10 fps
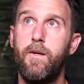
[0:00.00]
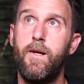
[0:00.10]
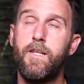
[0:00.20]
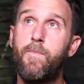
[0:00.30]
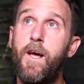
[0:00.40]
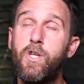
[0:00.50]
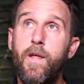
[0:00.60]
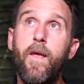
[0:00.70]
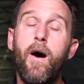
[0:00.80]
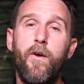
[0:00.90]
especially
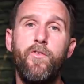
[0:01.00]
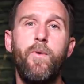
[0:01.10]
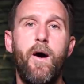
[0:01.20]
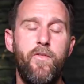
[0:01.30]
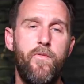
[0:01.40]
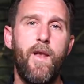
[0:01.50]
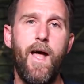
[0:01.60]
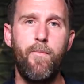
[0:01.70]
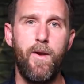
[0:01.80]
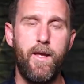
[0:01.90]
in the aftermath of the
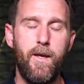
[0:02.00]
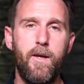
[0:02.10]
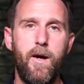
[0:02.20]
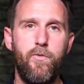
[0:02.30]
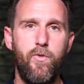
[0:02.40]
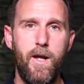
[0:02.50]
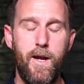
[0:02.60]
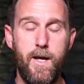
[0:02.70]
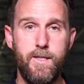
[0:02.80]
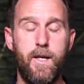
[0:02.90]
lab leak and kind of
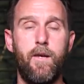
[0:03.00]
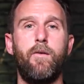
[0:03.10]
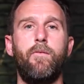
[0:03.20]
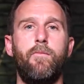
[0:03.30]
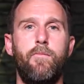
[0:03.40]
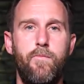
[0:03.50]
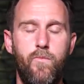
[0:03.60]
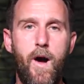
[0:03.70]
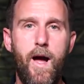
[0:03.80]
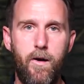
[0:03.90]
realizing,
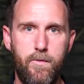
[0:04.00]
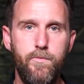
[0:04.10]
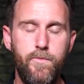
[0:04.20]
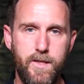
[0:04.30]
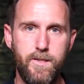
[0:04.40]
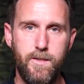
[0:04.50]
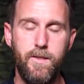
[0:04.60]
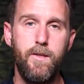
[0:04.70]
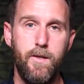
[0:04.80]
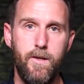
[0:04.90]
wow, this,
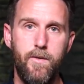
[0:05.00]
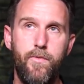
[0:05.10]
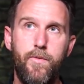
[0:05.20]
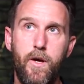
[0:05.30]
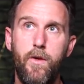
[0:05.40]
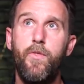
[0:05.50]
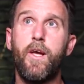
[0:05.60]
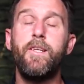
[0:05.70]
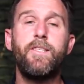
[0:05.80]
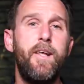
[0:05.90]
the, the
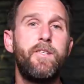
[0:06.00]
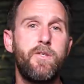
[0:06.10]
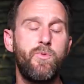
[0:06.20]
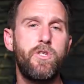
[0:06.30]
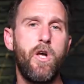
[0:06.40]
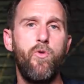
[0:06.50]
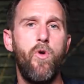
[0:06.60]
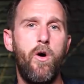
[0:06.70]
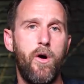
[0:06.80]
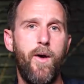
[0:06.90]
consensus was so
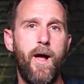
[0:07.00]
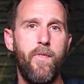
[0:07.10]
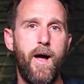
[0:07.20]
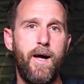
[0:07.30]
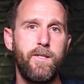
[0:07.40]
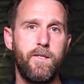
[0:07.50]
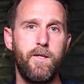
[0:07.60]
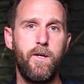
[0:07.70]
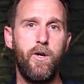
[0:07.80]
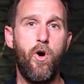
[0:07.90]
wrong around that,
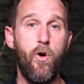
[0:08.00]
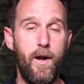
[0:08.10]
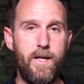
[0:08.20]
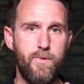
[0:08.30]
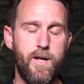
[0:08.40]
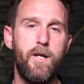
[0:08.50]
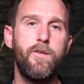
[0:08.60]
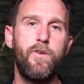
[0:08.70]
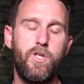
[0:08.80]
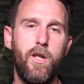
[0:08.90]
or at least was
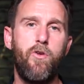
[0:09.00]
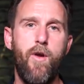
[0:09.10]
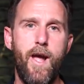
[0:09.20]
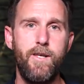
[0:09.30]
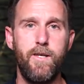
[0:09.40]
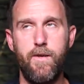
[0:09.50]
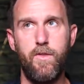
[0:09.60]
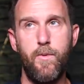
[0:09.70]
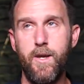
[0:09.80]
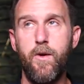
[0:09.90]
artificially created, even
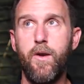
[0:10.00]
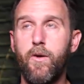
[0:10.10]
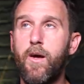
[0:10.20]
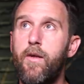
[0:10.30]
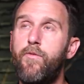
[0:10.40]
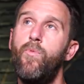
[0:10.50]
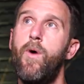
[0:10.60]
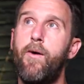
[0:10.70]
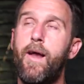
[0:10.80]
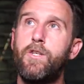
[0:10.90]
though we don't know kind of
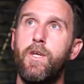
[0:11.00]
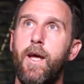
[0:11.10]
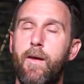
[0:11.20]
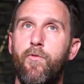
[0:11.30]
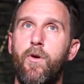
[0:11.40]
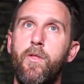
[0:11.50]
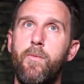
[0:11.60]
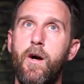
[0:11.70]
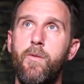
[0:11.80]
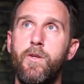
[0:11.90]
where it actually came from at the
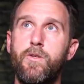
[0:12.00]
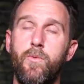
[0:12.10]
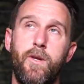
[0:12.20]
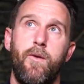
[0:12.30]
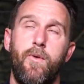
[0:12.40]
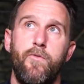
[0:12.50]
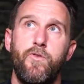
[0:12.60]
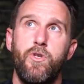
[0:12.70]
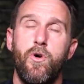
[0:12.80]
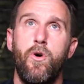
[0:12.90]
moment, or we don't know for
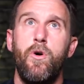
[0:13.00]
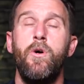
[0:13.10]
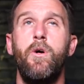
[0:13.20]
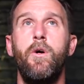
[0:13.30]
sure.